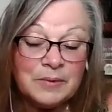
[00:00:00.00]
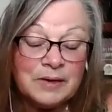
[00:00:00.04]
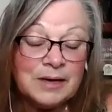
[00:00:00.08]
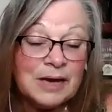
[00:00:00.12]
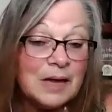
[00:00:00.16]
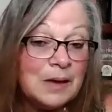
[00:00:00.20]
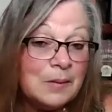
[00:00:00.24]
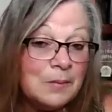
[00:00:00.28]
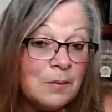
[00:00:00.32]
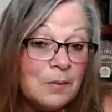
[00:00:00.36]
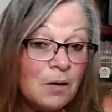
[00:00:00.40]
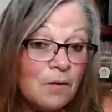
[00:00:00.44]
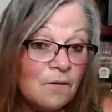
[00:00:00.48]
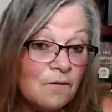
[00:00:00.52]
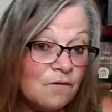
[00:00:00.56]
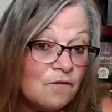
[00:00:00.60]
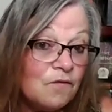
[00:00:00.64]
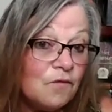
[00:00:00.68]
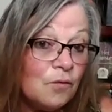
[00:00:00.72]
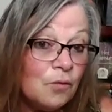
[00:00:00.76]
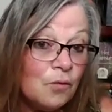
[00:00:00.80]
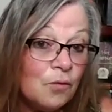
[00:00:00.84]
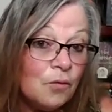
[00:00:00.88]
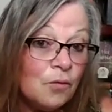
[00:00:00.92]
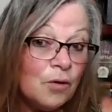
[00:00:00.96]
name
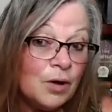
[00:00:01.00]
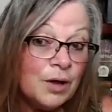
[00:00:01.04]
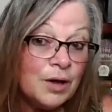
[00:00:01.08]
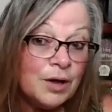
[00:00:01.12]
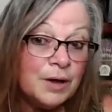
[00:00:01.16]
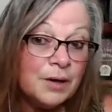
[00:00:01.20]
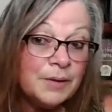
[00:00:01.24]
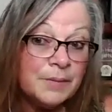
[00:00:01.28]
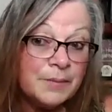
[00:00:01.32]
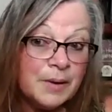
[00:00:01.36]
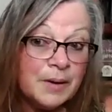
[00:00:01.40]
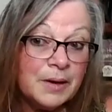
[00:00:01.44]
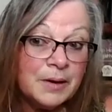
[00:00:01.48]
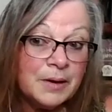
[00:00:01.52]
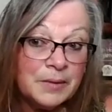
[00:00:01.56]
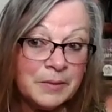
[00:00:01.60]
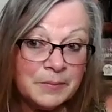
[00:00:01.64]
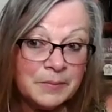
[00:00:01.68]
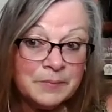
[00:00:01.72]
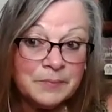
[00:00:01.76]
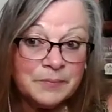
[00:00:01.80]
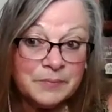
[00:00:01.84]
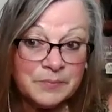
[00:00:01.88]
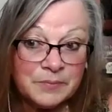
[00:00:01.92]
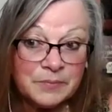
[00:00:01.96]
for
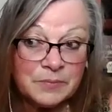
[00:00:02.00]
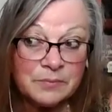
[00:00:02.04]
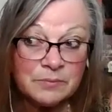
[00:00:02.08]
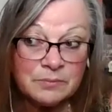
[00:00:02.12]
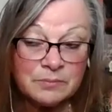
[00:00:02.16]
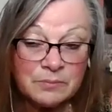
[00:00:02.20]
our